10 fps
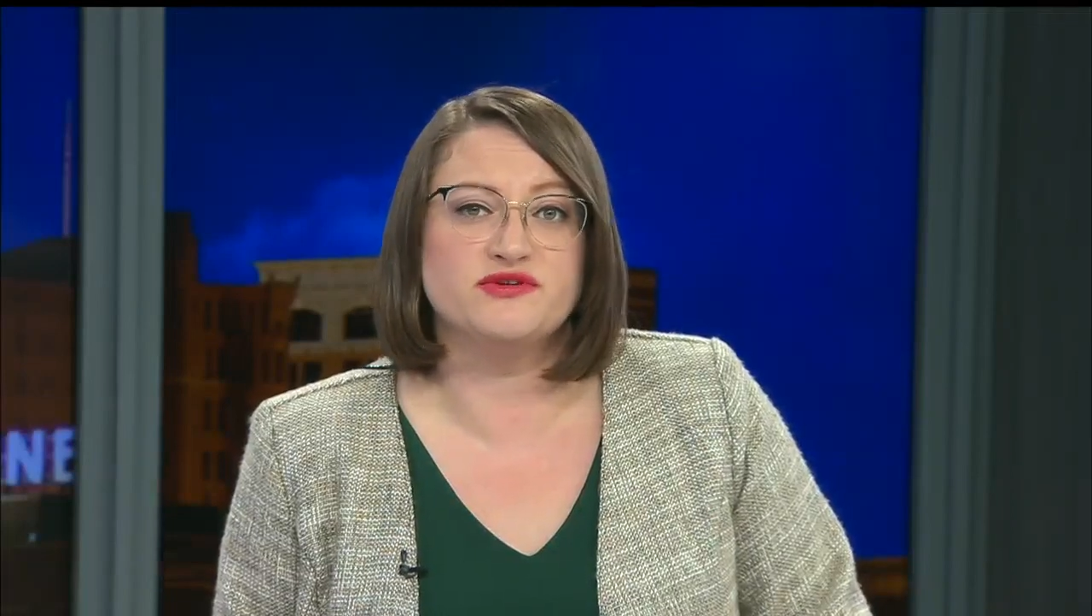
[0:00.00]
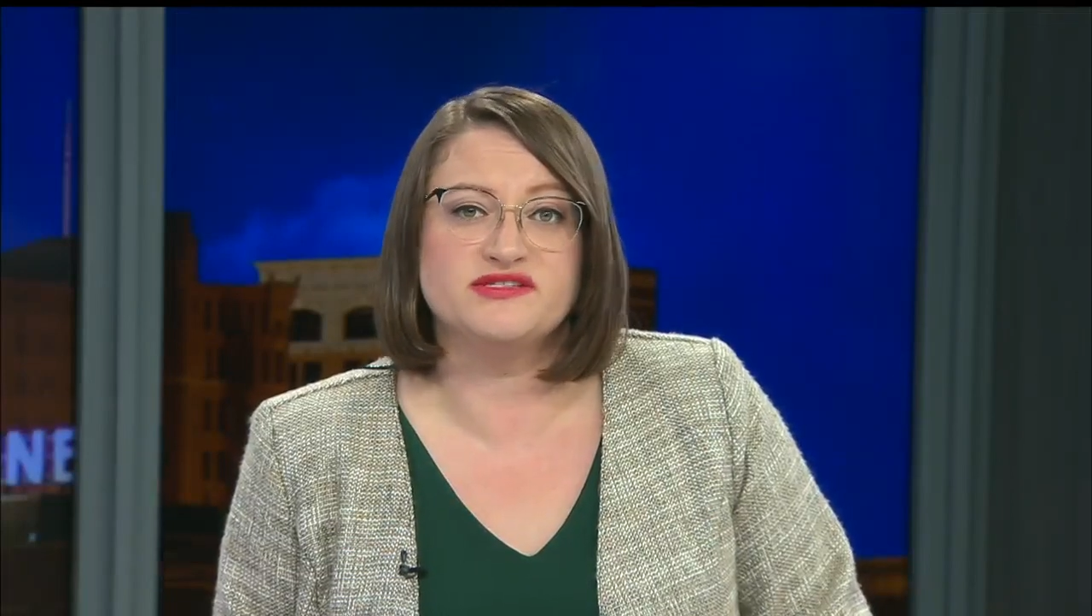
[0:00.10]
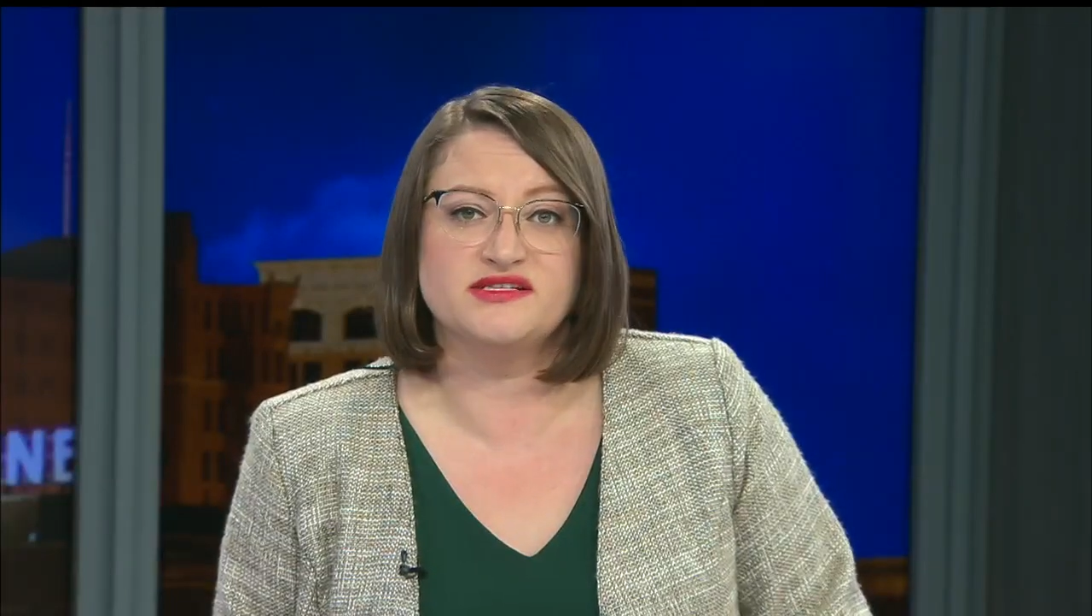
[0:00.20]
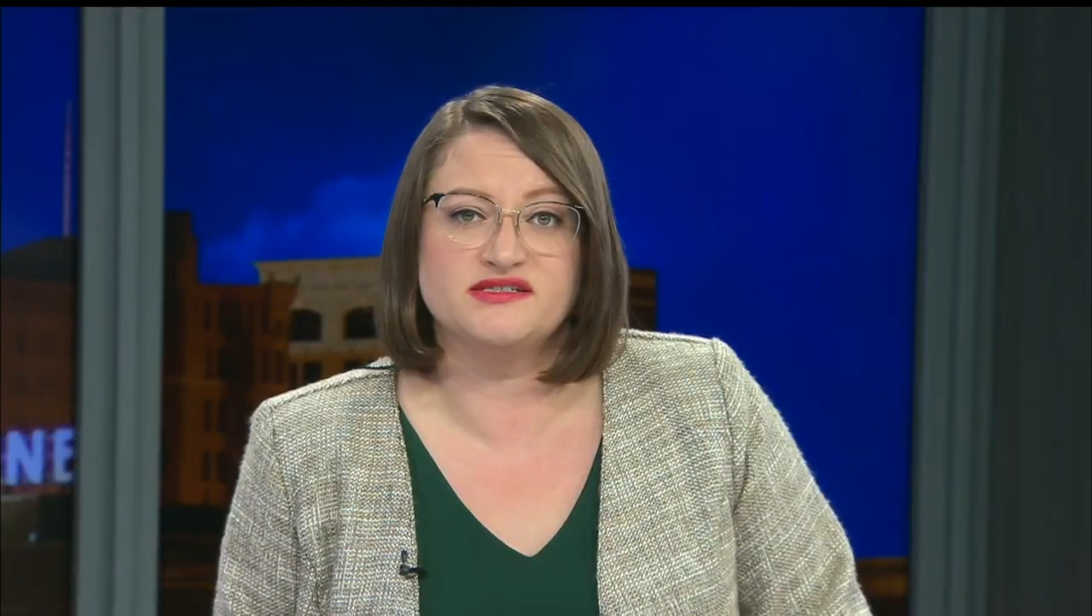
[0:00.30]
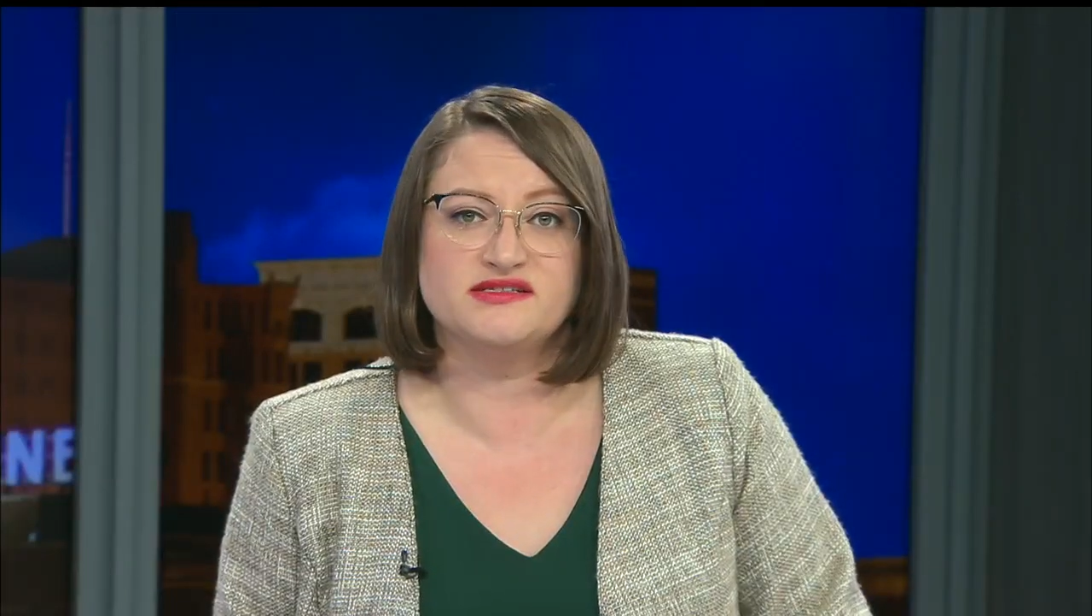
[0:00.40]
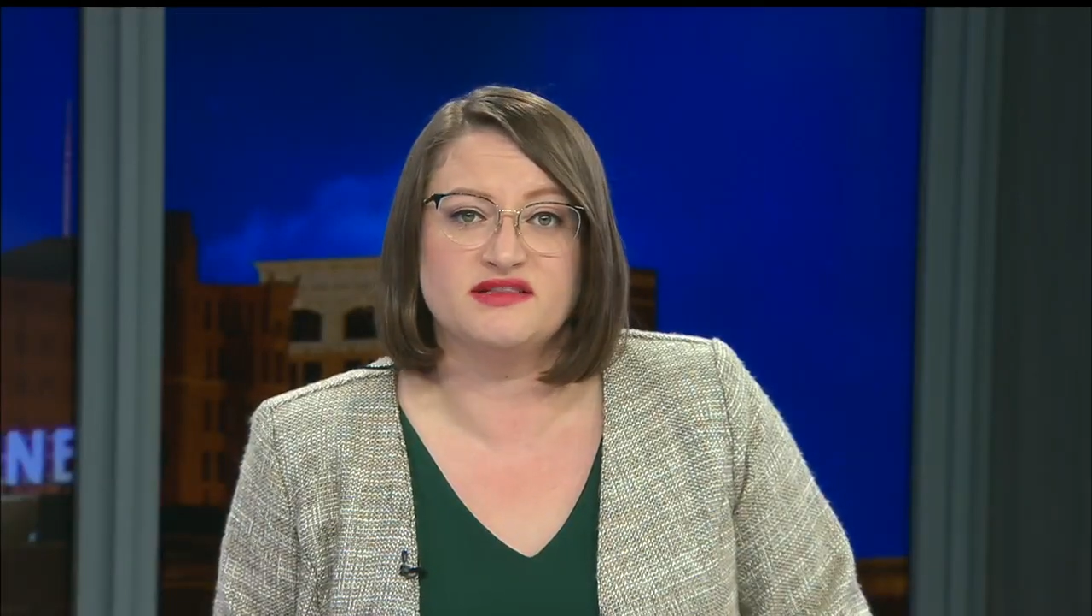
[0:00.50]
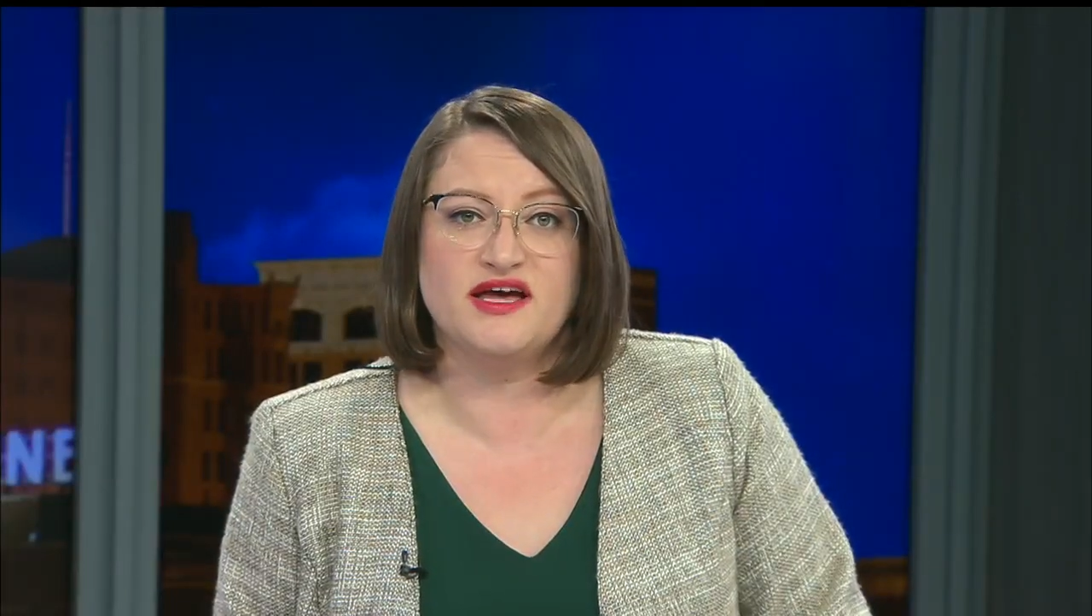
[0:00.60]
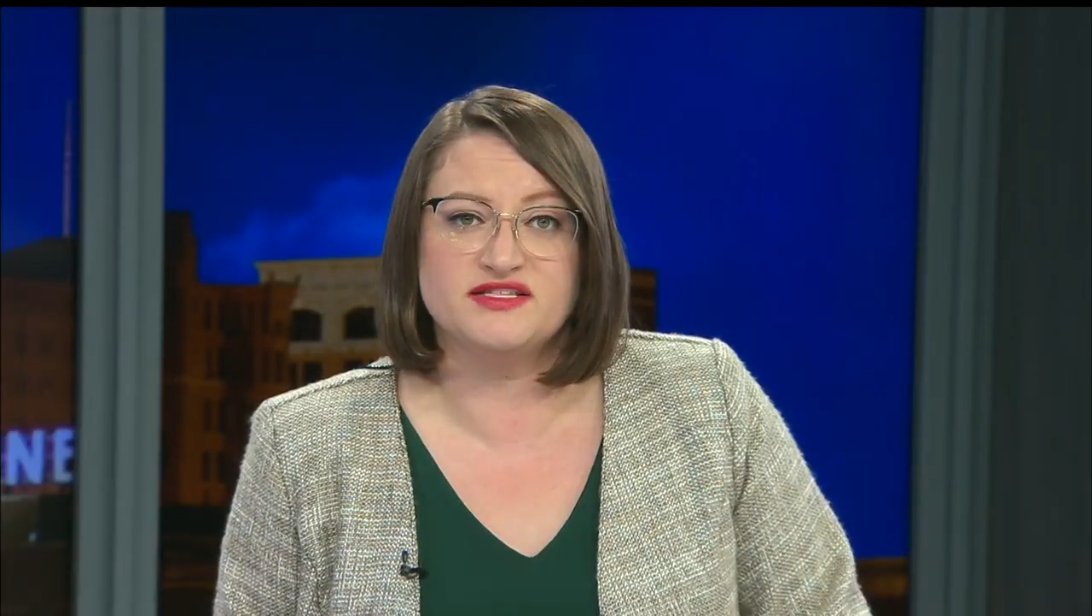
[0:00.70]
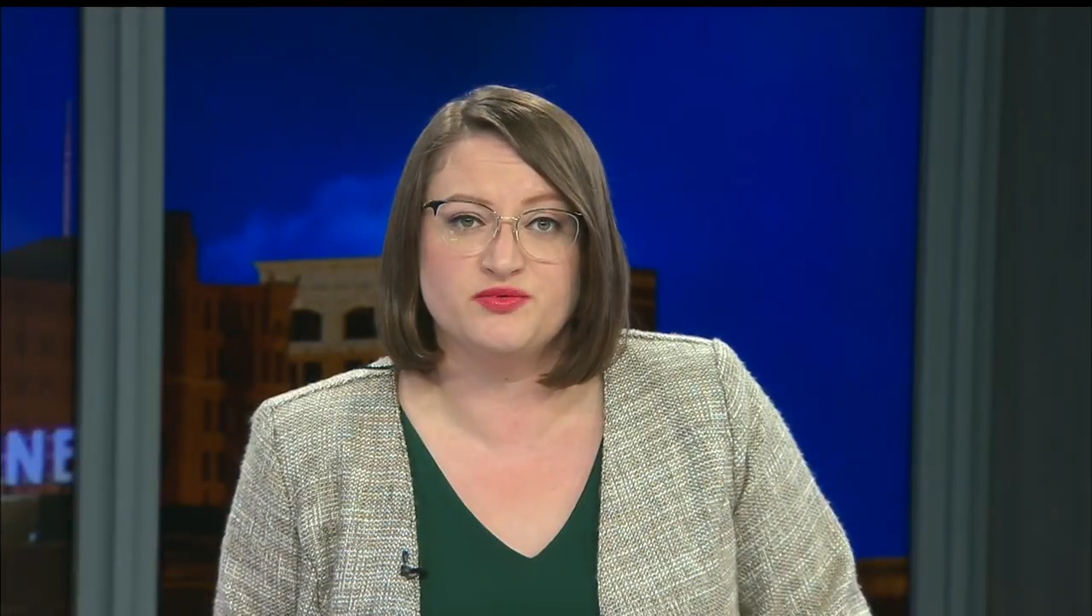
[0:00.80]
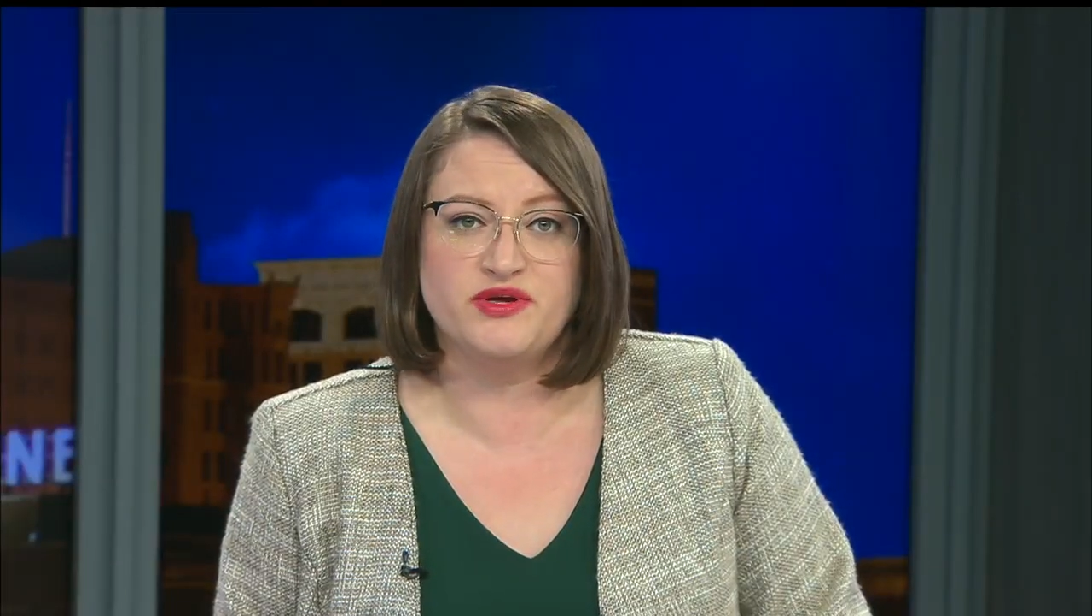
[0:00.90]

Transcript: were sentenced last